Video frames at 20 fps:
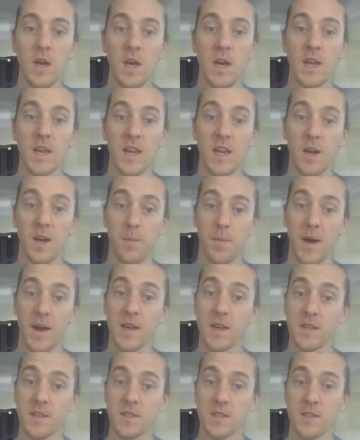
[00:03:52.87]

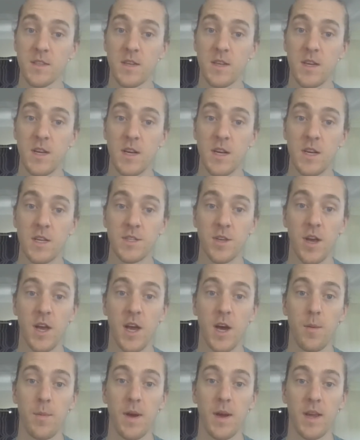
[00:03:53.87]
Kinematics. So how
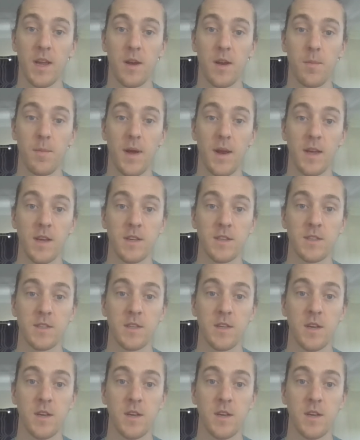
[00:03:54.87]
about kinematics,